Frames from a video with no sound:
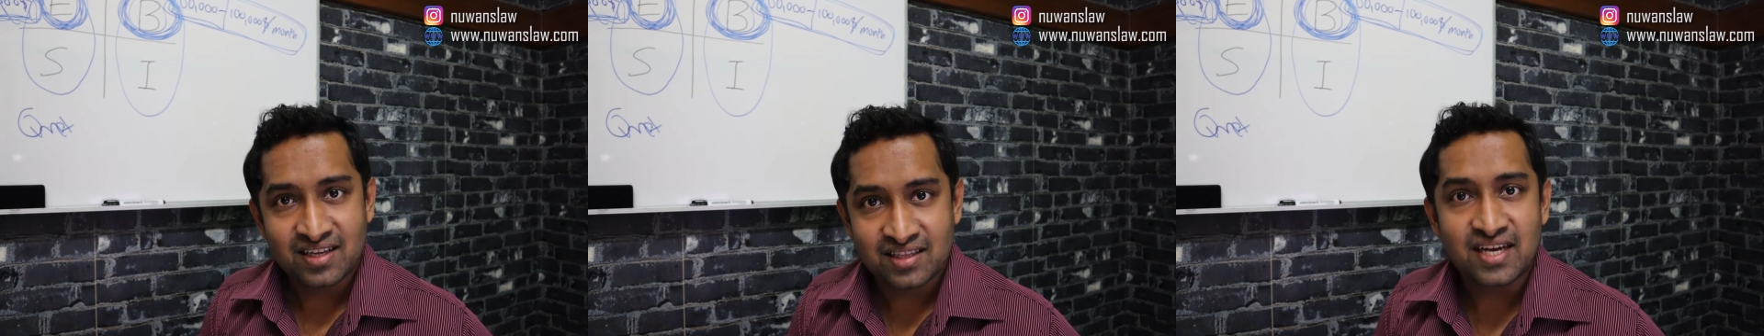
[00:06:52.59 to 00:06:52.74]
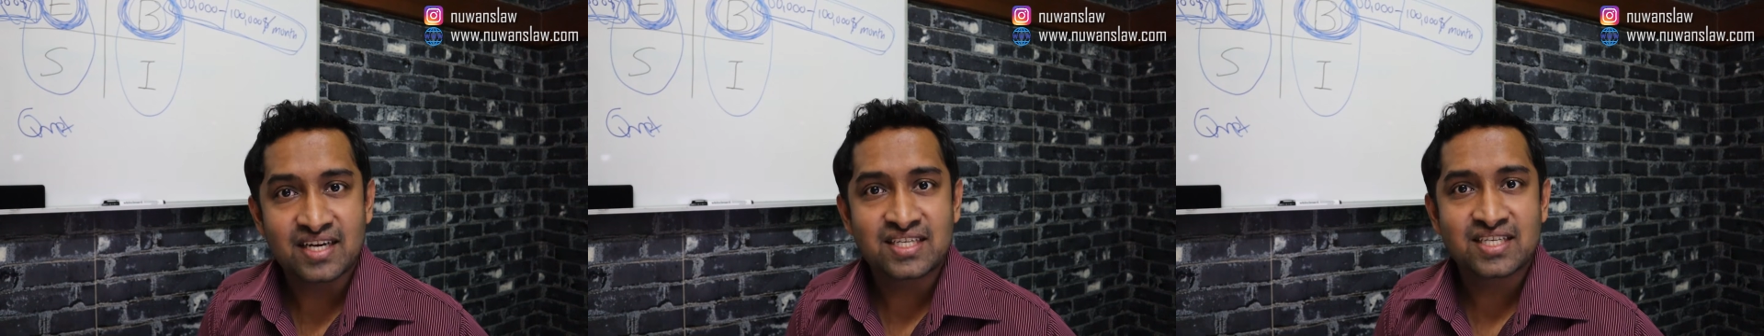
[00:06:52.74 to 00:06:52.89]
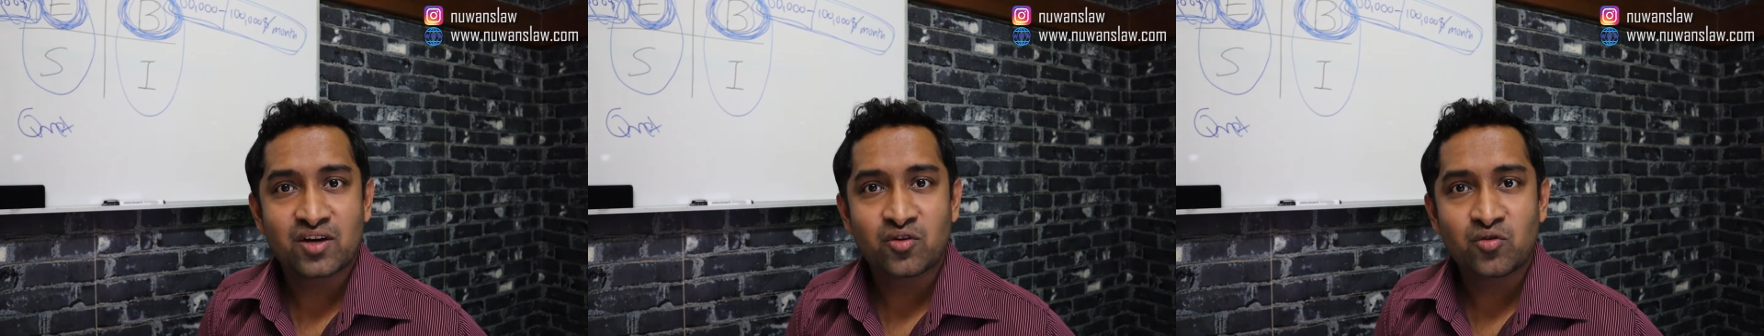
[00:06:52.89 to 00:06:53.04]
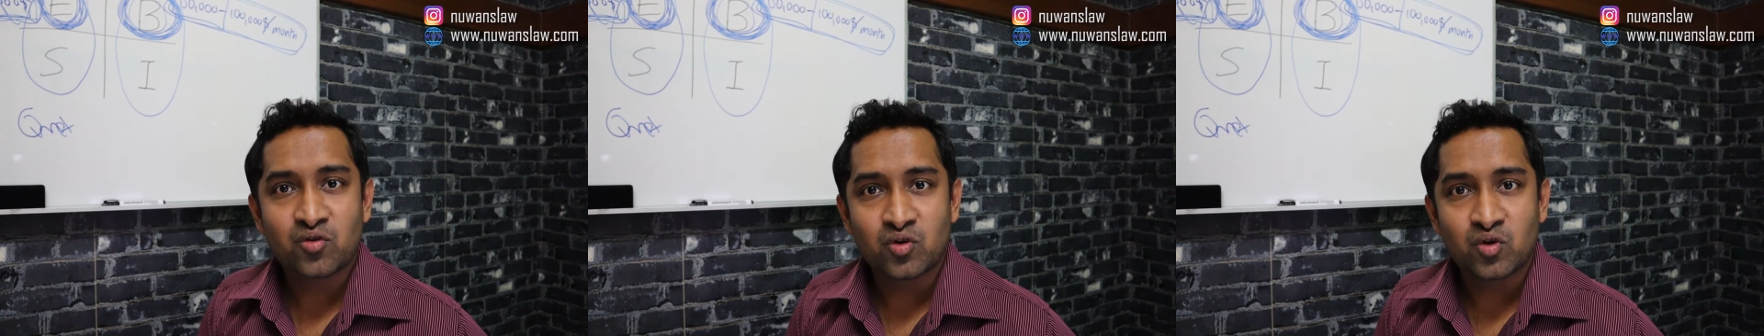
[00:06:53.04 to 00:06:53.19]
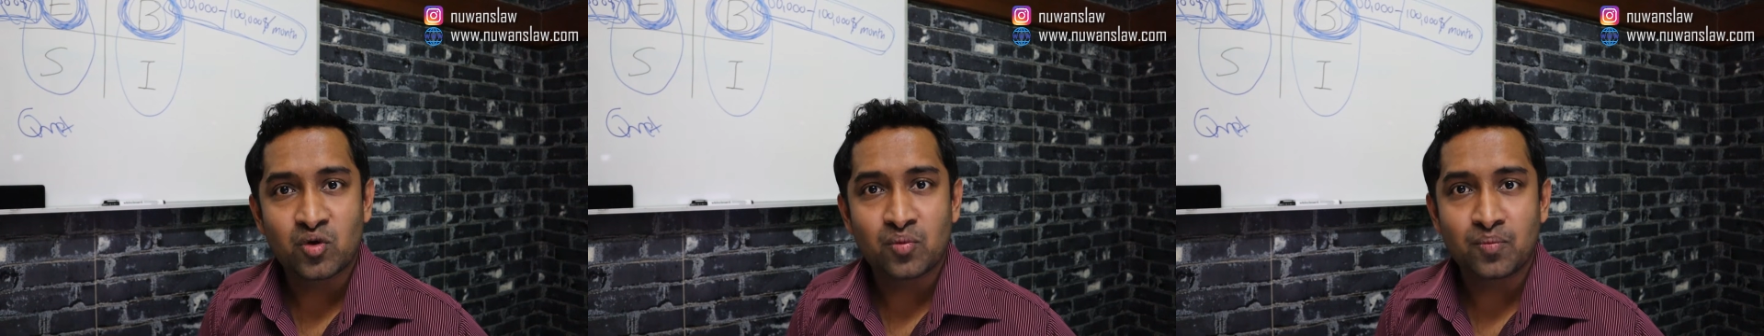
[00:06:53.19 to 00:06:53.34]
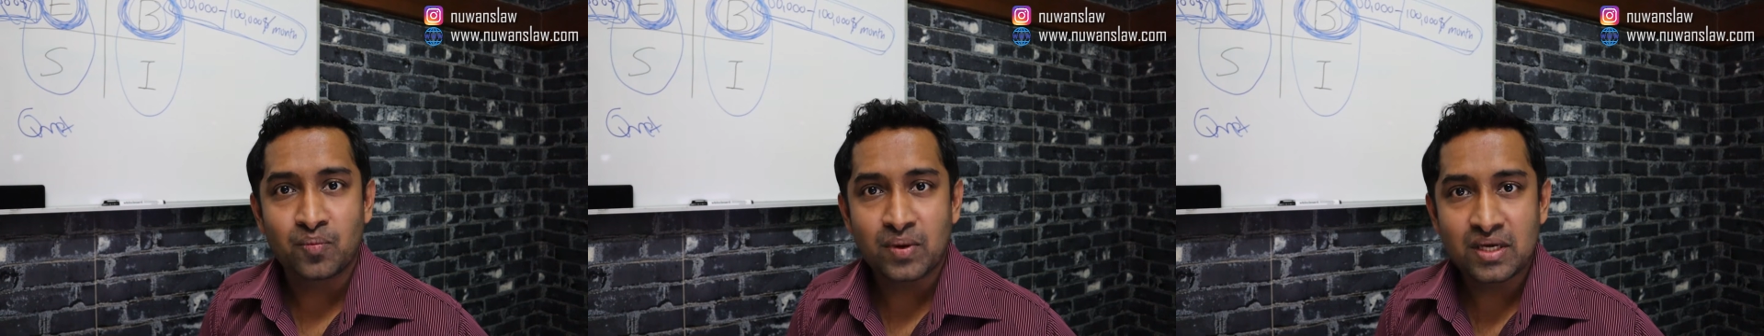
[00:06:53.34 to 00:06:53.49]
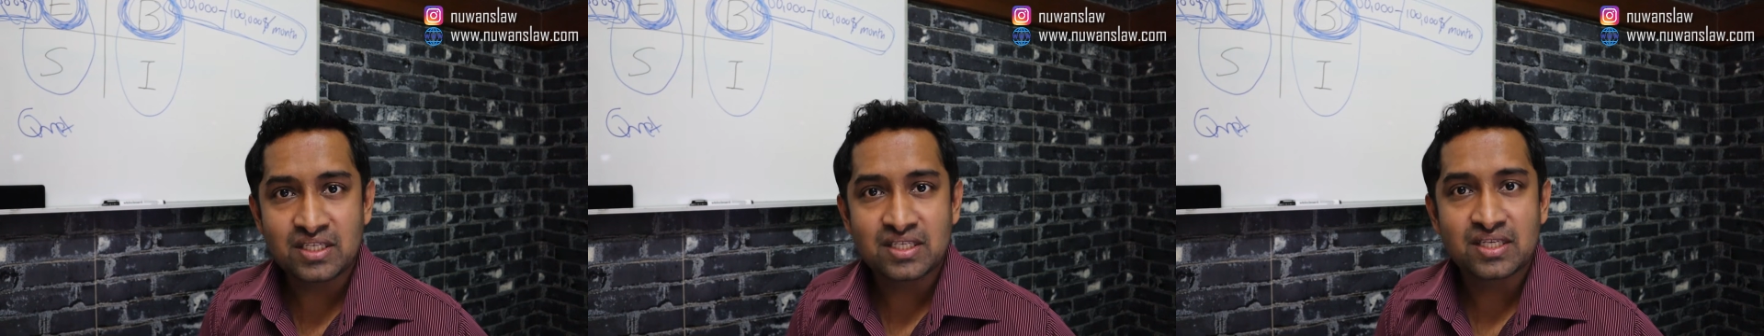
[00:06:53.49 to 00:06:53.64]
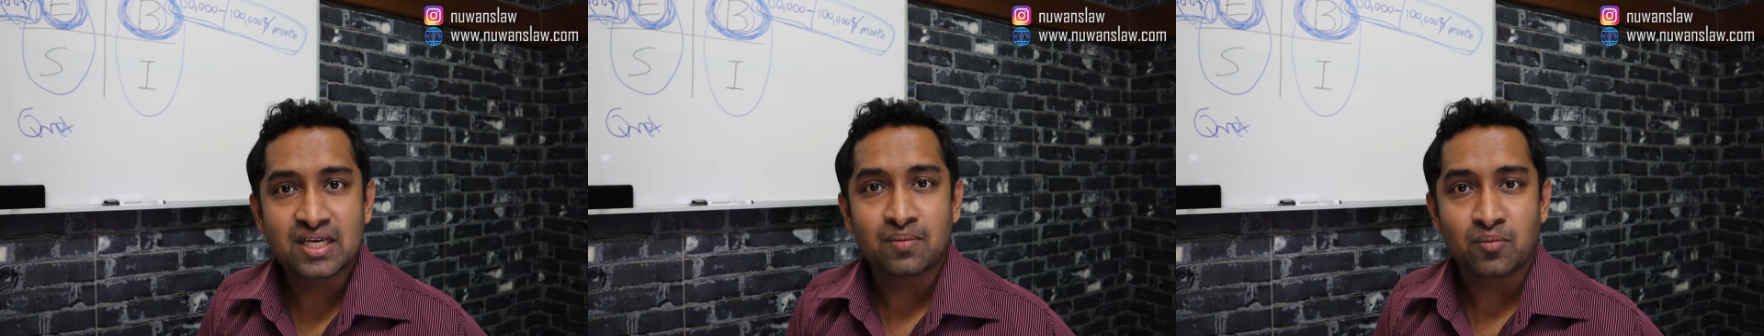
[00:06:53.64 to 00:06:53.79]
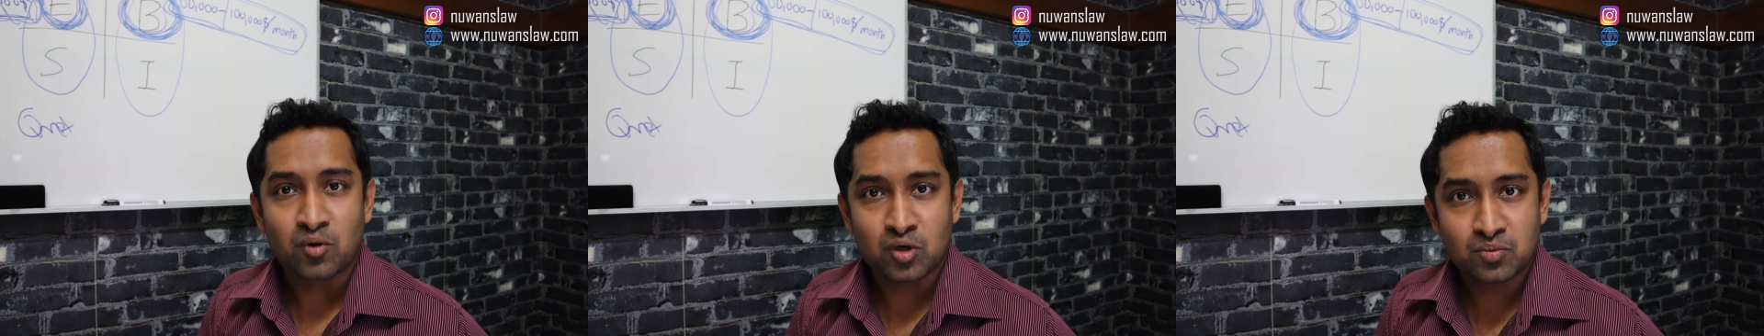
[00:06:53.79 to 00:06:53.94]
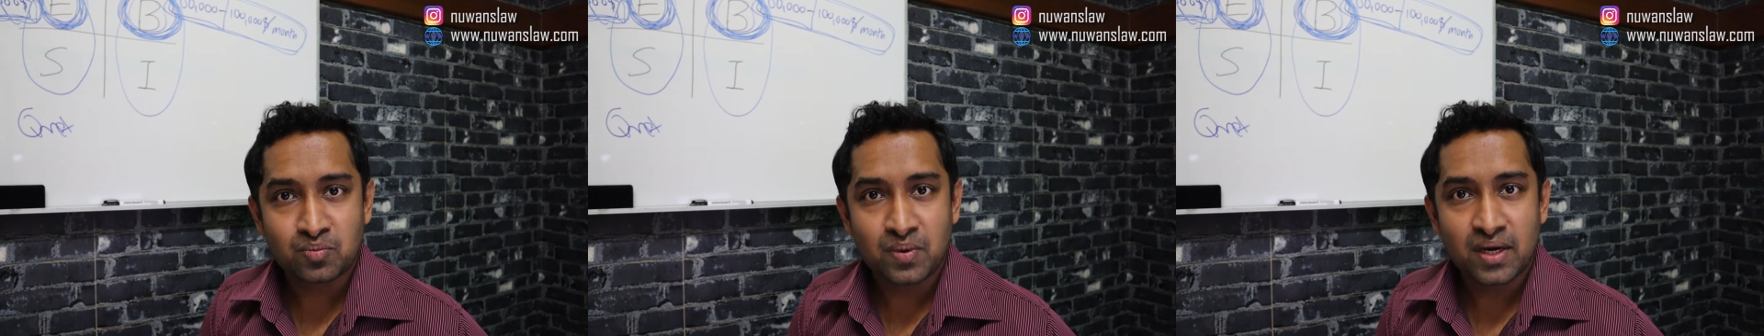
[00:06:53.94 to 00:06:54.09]
That's how you pitch a
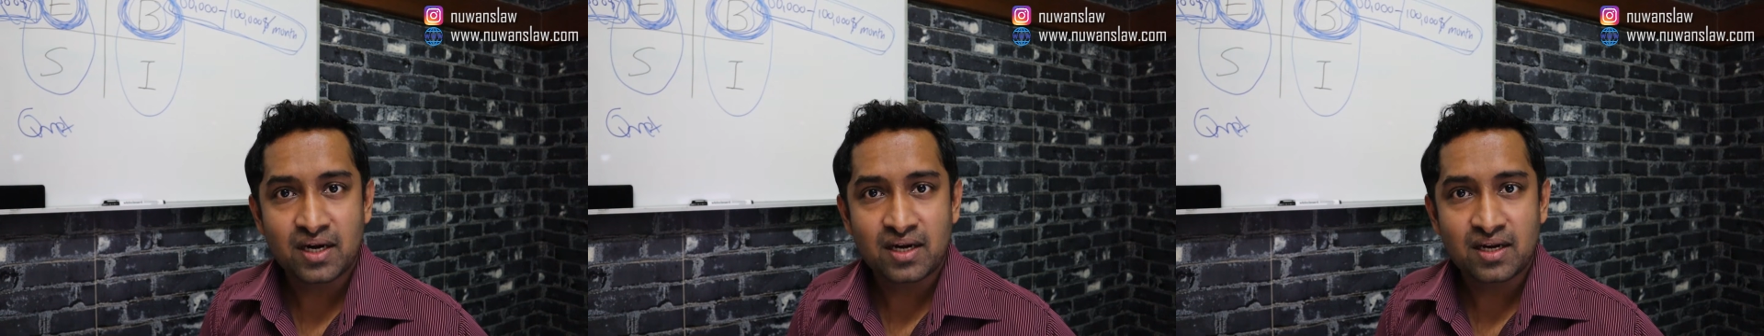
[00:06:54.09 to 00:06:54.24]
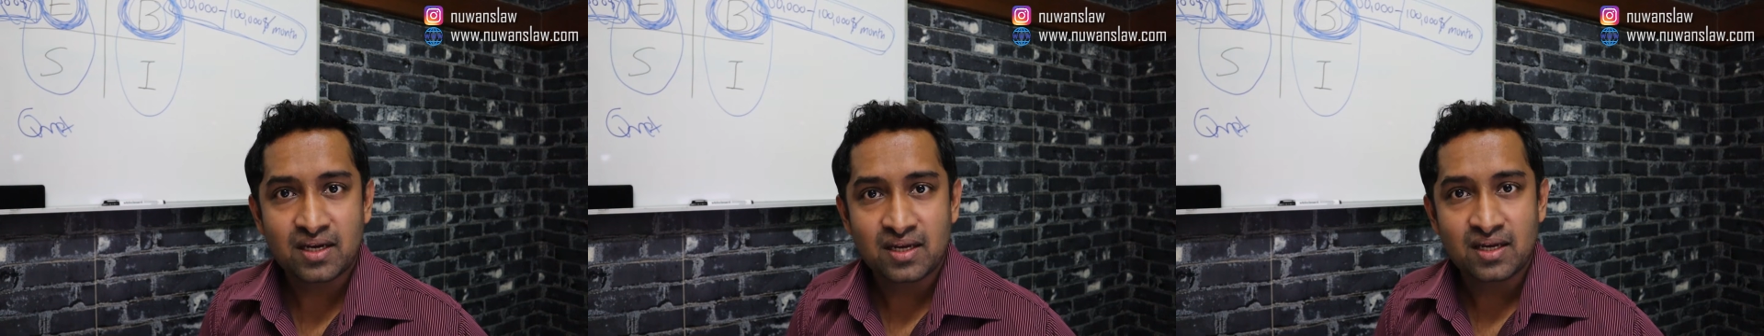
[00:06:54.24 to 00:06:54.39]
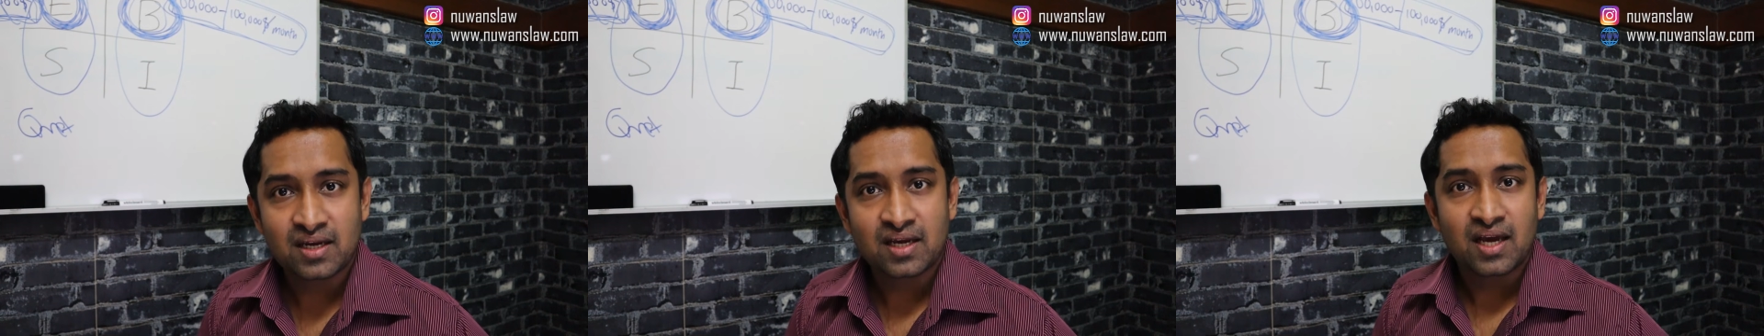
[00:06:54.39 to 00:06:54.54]
prospect